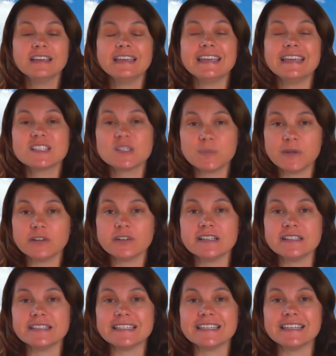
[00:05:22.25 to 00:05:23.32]

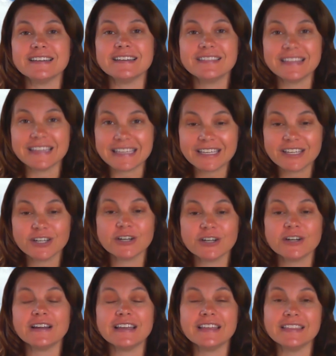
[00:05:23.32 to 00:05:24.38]
experiencing the
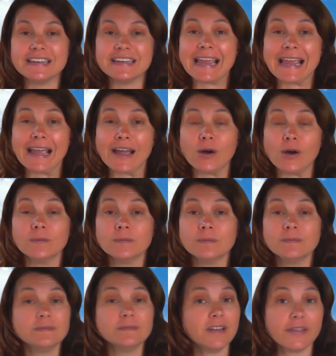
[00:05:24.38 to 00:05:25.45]
here and the now,
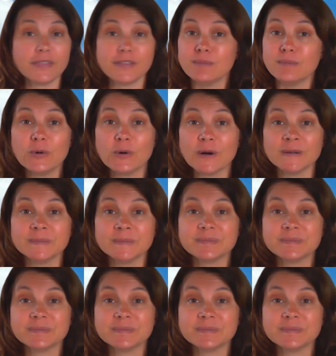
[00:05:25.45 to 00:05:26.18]
nothing more.